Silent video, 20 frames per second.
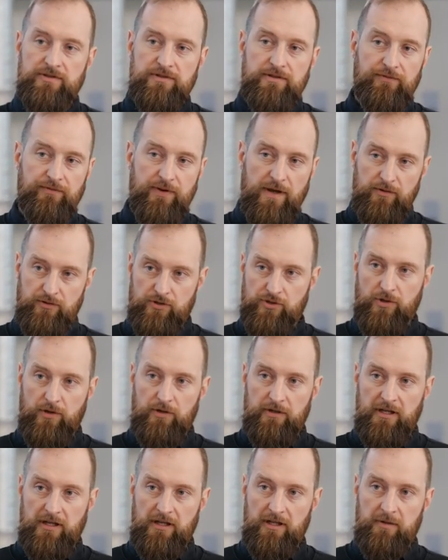the FAUSST
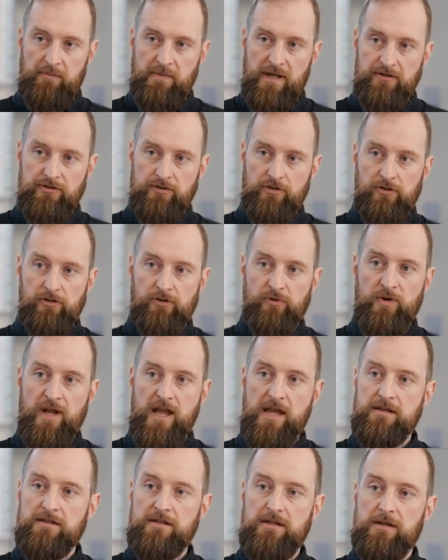joining elements to
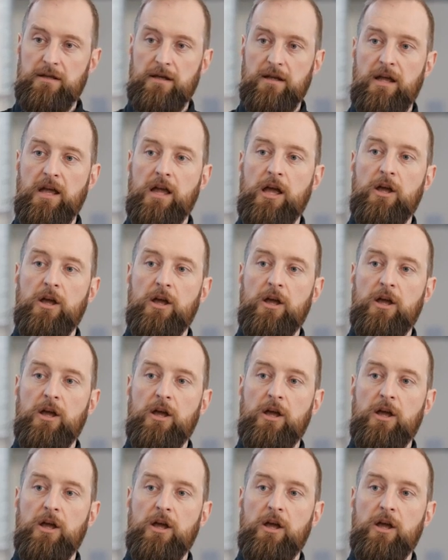create a